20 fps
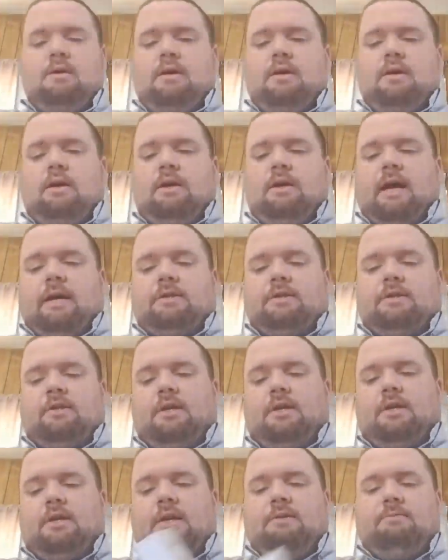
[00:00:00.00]
it actually
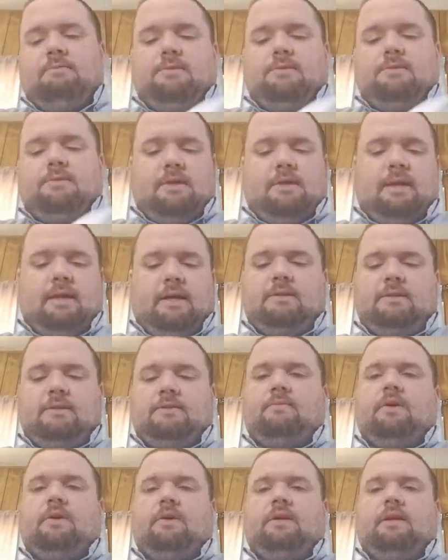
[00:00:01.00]
comes in some
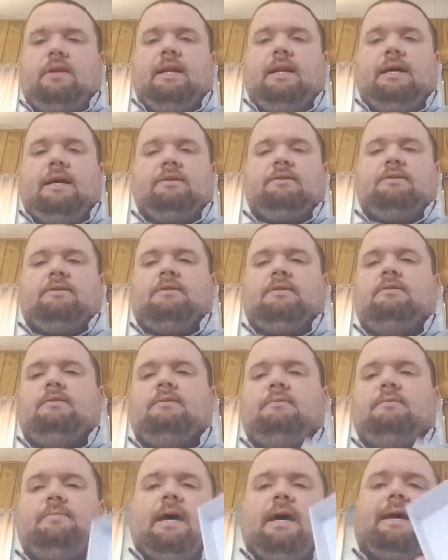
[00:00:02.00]
really nice
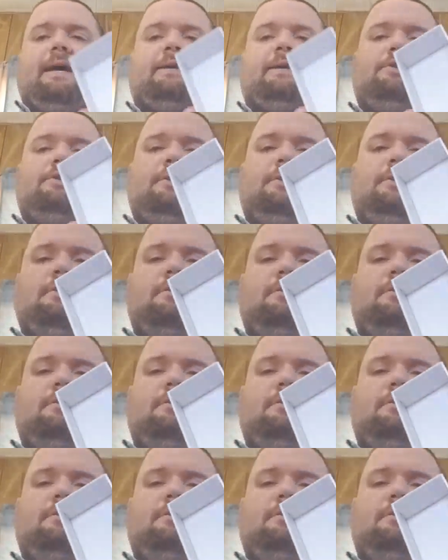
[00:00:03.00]
packaging.